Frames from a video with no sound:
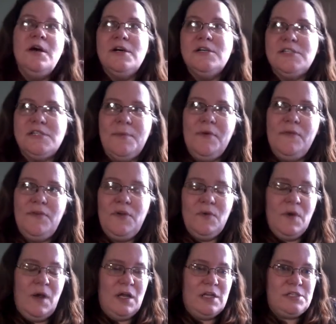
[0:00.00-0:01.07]
Some of
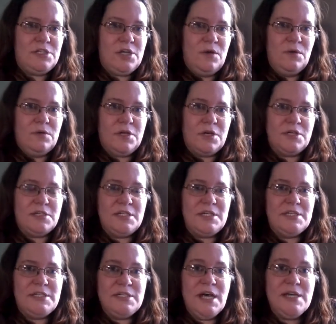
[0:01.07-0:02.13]
you had showed your
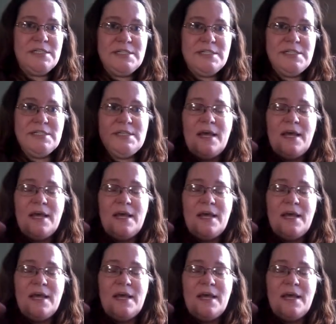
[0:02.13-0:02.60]
successes,